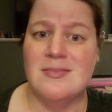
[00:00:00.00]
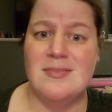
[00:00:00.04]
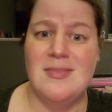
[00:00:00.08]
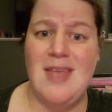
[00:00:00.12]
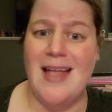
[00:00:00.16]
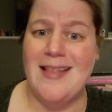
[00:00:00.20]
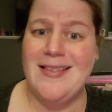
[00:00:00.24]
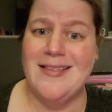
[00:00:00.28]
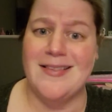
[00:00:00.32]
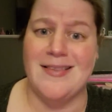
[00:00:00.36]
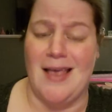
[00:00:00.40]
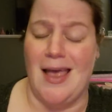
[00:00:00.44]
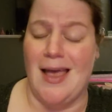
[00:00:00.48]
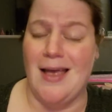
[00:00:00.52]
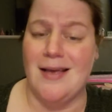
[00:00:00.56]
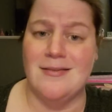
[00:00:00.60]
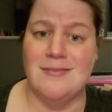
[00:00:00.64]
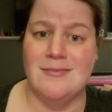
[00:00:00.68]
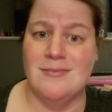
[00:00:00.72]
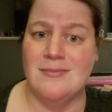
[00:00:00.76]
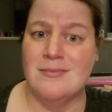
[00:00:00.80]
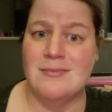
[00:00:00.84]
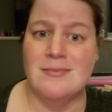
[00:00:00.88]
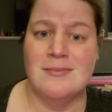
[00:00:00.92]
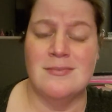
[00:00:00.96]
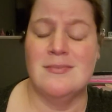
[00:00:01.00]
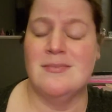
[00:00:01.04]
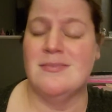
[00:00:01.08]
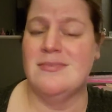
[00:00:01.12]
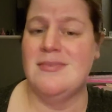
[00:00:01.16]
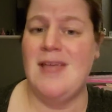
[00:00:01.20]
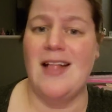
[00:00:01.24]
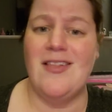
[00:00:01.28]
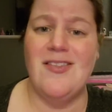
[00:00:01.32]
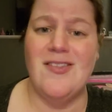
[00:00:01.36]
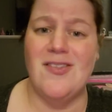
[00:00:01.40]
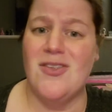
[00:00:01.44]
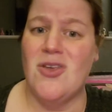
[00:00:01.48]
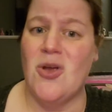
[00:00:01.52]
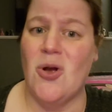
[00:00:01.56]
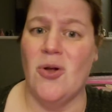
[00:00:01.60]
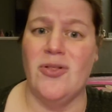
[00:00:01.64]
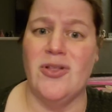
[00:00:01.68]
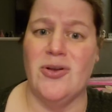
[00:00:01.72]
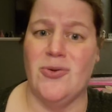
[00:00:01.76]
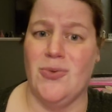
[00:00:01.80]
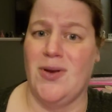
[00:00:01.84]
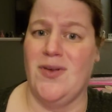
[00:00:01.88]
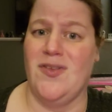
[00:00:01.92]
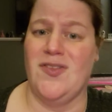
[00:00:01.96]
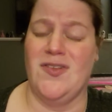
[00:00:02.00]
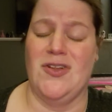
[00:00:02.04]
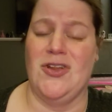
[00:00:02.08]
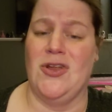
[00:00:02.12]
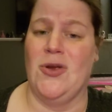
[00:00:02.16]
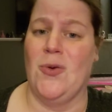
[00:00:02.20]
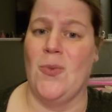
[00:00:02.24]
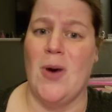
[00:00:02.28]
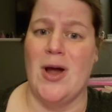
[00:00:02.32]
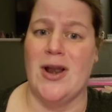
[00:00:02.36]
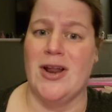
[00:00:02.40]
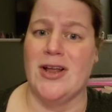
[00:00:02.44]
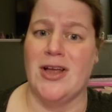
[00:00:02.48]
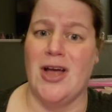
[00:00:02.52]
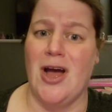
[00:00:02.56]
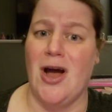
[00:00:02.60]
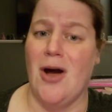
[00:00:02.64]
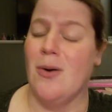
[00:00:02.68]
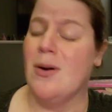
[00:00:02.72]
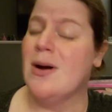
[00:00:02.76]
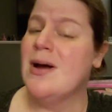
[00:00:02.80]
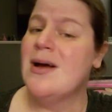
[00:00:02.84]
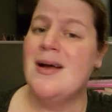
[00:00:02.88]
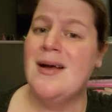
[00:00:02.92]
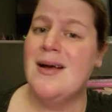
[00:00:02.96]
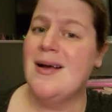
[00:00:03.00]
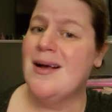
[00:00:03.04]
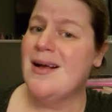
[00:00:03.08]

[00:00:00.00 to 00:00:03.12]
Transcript: That's it. That's the only reason you want to go.